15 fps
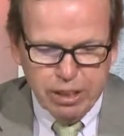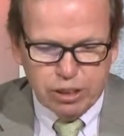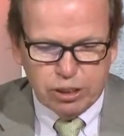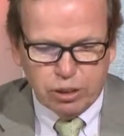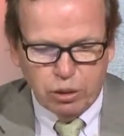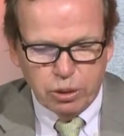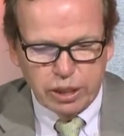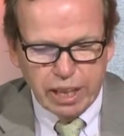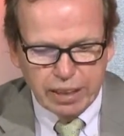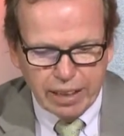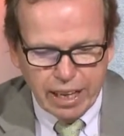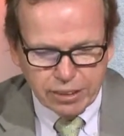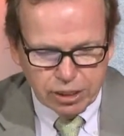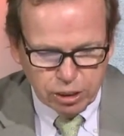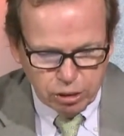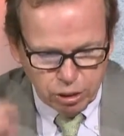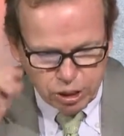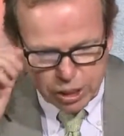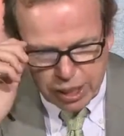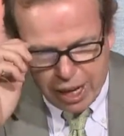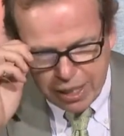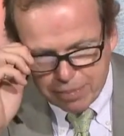So again, that's a good
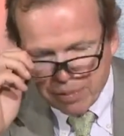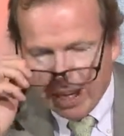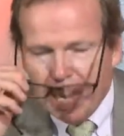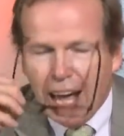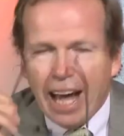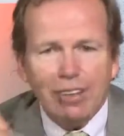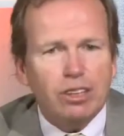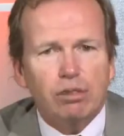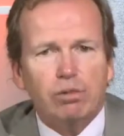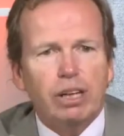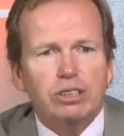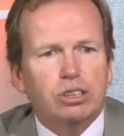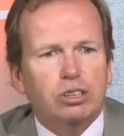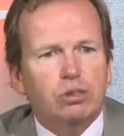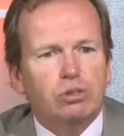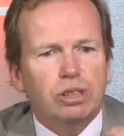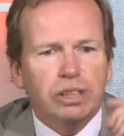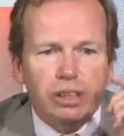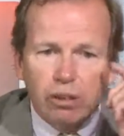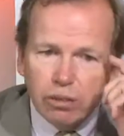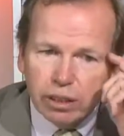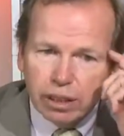sign. At the registry,
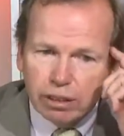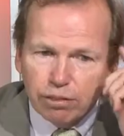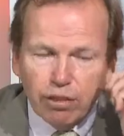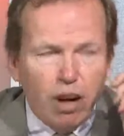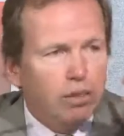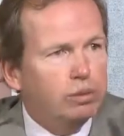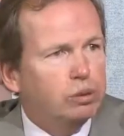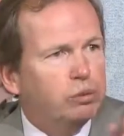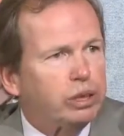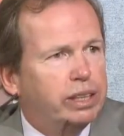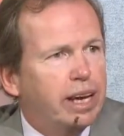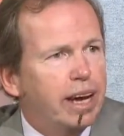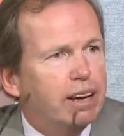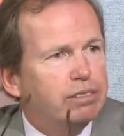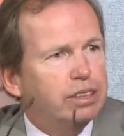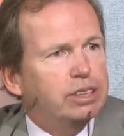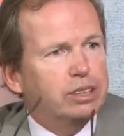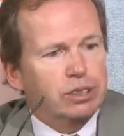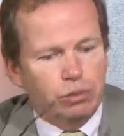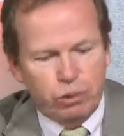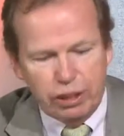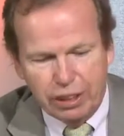the only involvement we have
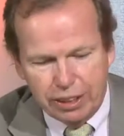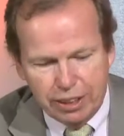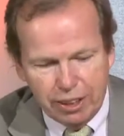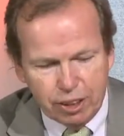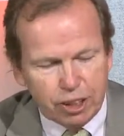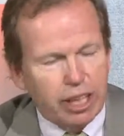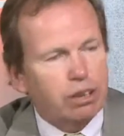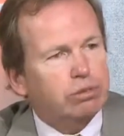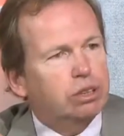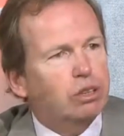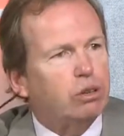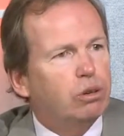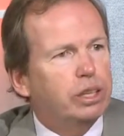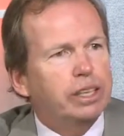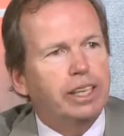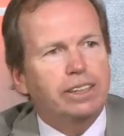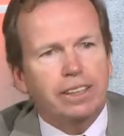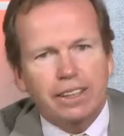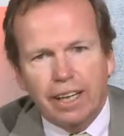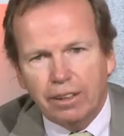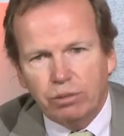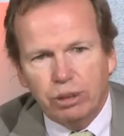is when the deeds get recorded at
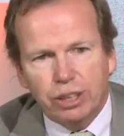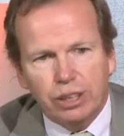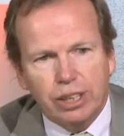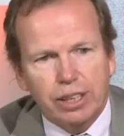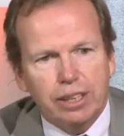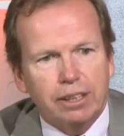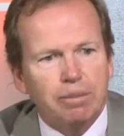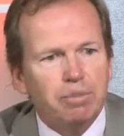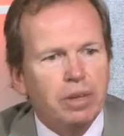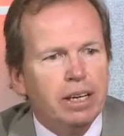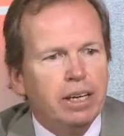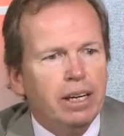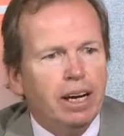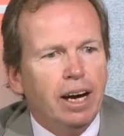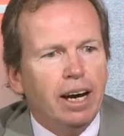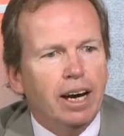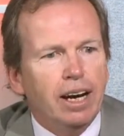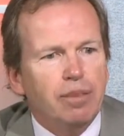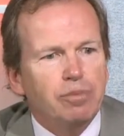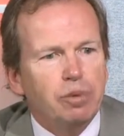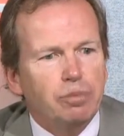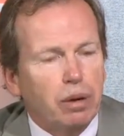the end, we see it.
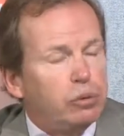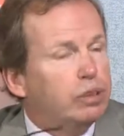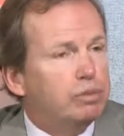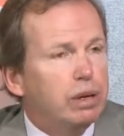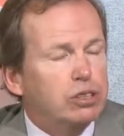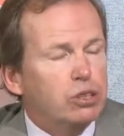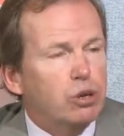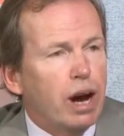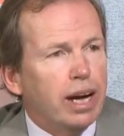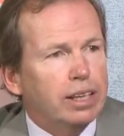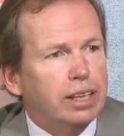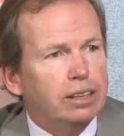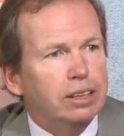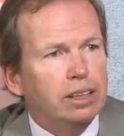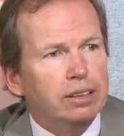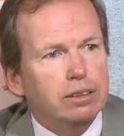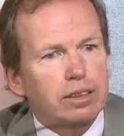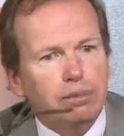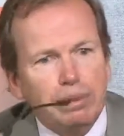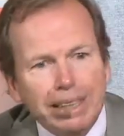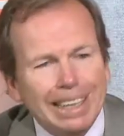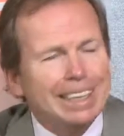But we've been tracking
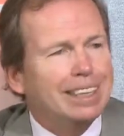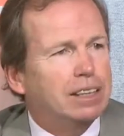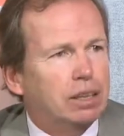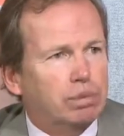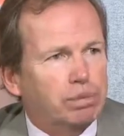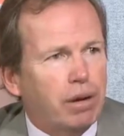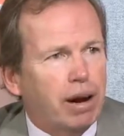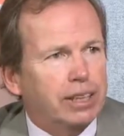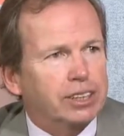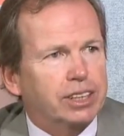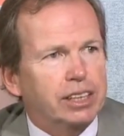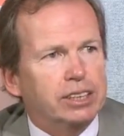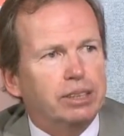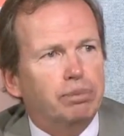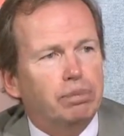the beginning of the process.